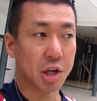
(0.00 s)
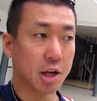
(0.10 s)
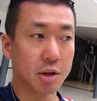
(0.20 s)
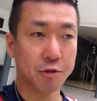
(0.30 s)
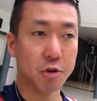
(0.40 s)

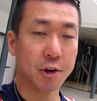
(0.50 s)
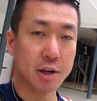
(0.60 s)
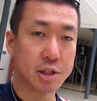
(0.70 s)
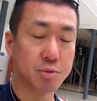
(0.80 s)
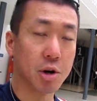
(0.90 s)
in a few
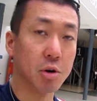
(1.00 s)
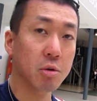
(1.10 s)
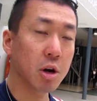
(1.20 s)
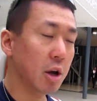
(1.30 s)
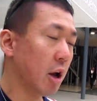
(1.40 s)
things as well,
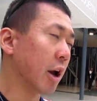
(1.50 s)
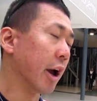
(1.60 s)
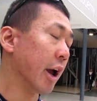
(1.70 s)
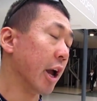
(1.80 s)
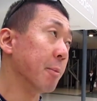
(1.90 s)

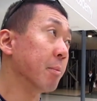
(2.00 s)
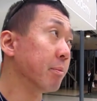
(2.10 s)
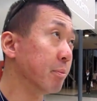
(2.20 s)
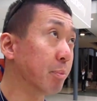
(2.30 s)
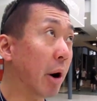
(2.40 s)

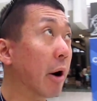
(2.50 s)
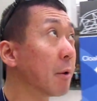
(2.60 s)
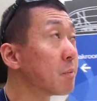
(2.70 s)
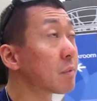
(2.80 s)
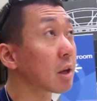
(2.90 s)
um, but
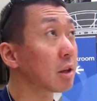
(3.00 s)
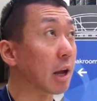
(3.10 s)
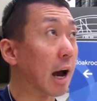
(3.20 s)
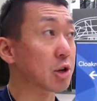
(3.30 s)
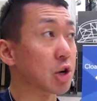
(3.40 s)

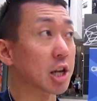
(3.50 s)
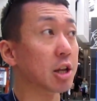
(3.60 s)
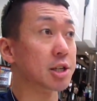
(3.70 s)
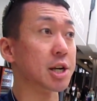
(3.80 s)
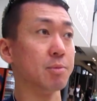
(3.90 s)
I
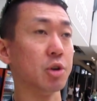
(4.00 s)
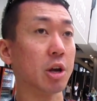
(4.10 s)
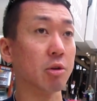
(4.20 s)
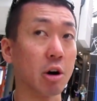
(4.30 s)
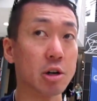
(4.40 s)
traded some
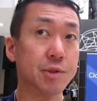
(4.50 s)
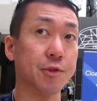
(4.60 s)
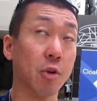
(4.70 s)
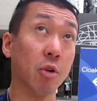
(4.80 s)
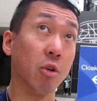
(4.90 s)
Yu-Gi-Oh cards
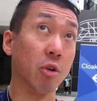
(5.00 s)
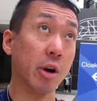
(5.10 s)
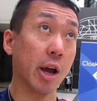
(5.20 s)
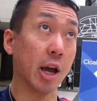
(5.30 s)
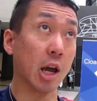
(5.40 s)
for
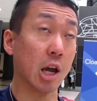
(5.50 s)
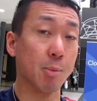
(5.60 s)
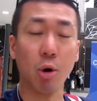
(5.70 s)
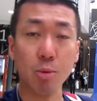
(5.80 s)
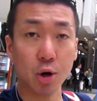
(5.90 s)
a
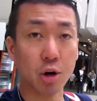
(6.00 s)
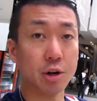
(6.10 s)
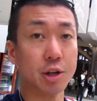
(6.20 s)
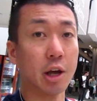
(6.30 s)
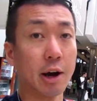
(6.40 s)
Pokemon
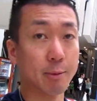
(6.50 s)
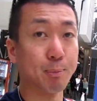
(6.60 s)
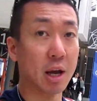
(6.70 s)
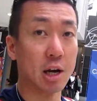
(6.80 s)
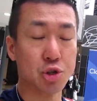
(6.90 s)
card that
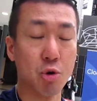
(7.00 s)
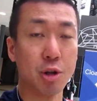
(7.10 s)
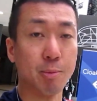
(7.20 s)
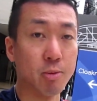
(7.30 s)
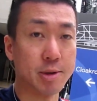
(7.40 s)
I,
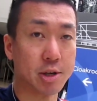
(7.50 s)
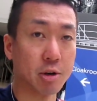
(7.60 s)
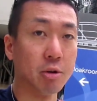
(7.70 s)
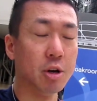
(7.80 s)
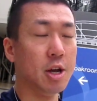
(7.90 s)
showed a moments
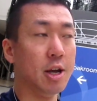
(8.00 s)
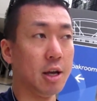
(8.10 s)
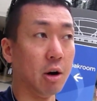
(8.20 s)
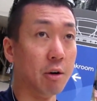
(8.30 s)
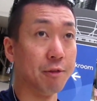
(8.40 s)
ago
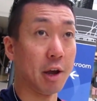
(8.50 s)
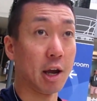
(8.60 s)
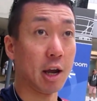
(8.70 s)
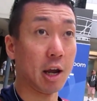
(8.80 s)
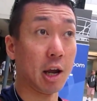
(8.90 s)
of,
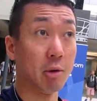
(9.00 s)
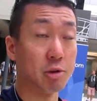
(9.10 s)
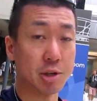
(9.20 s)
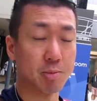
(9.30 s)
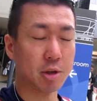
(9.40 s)
a, uh,
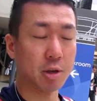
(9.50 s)
was it